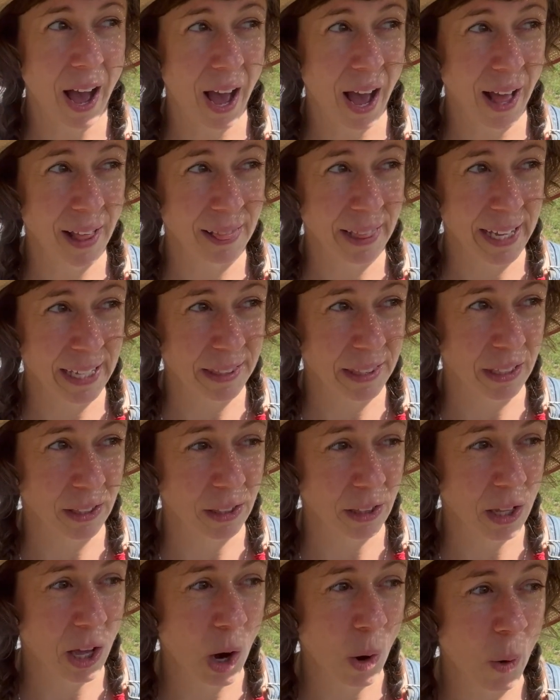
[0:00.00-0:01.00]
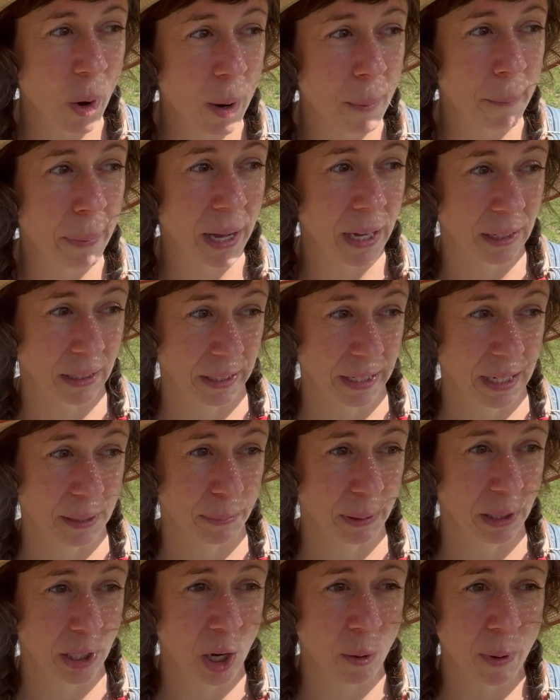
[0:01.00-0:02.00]
like the lower belly,
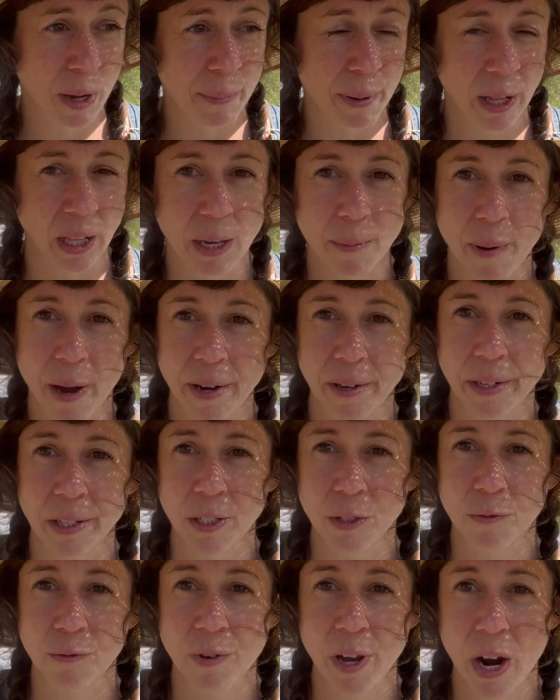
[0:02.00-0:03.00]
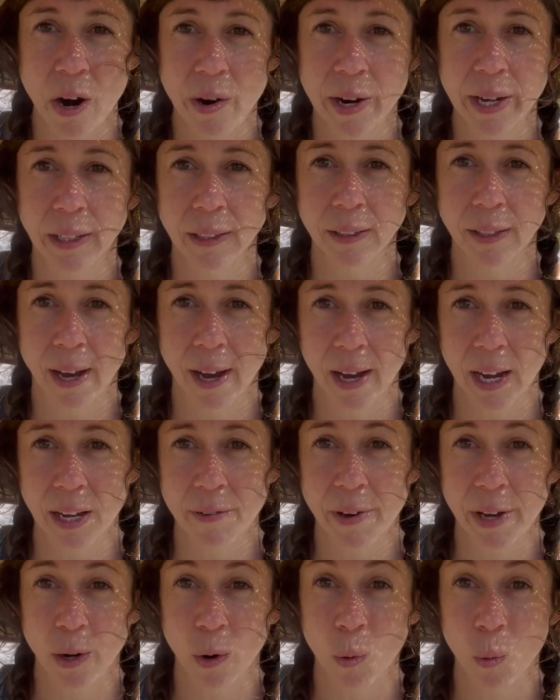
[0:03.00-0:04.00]
below my belly button, is very alive
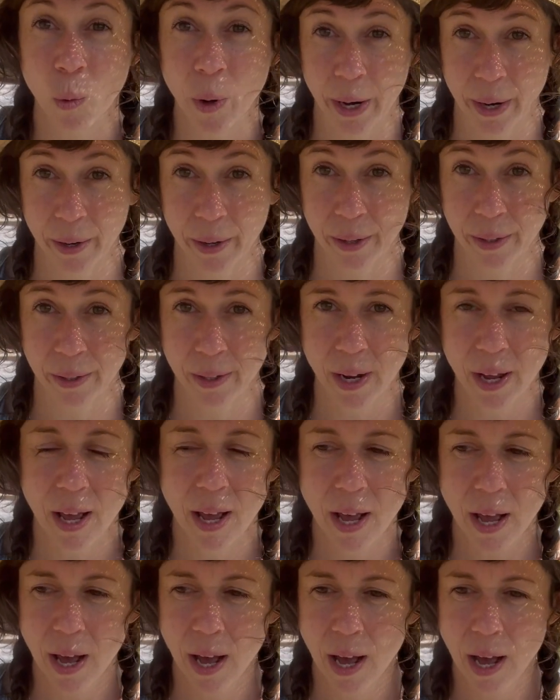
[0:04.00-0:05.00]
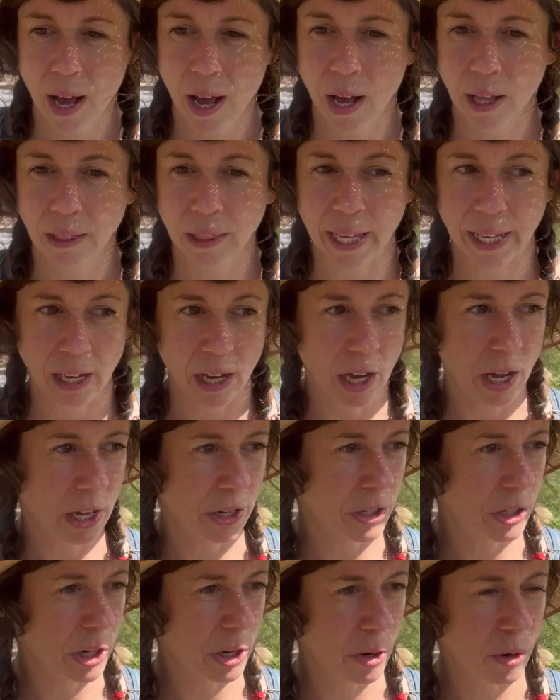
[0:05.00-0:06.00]
and aware, like
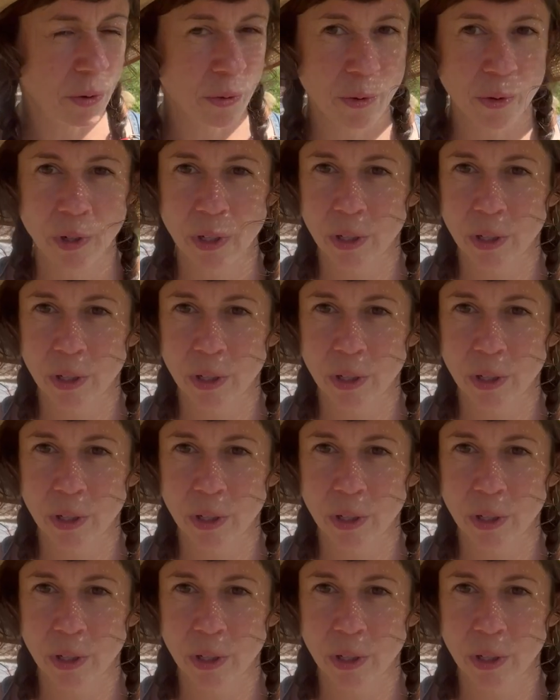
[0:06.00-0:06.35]
attuned